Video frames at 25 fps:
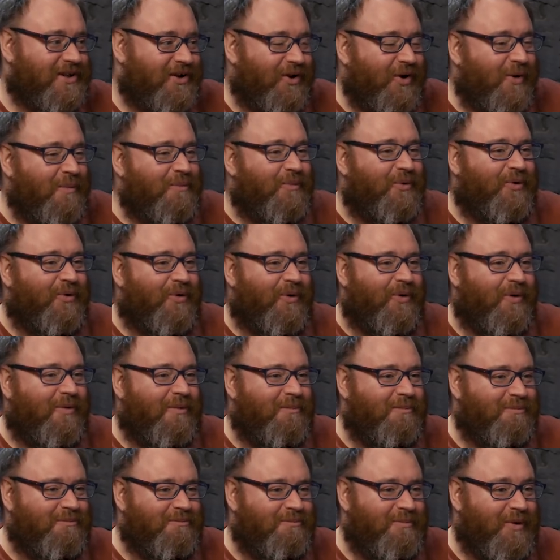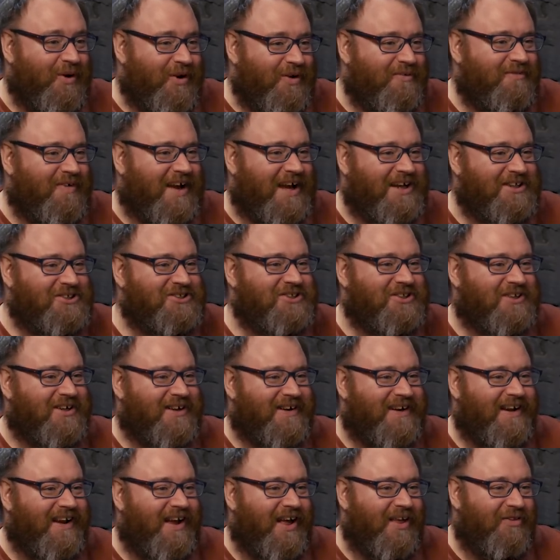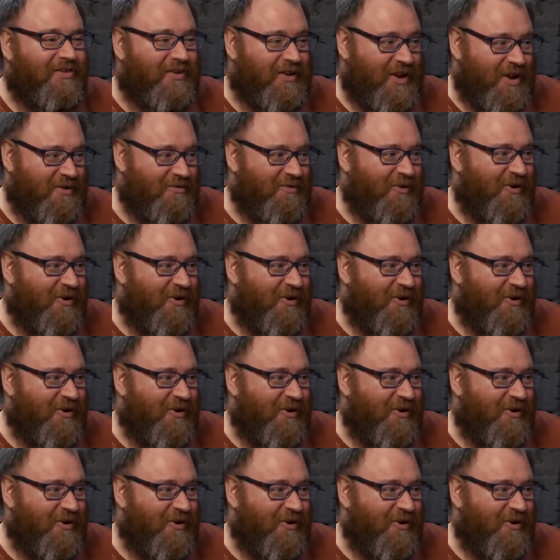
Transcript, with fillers: a lot more motivation than there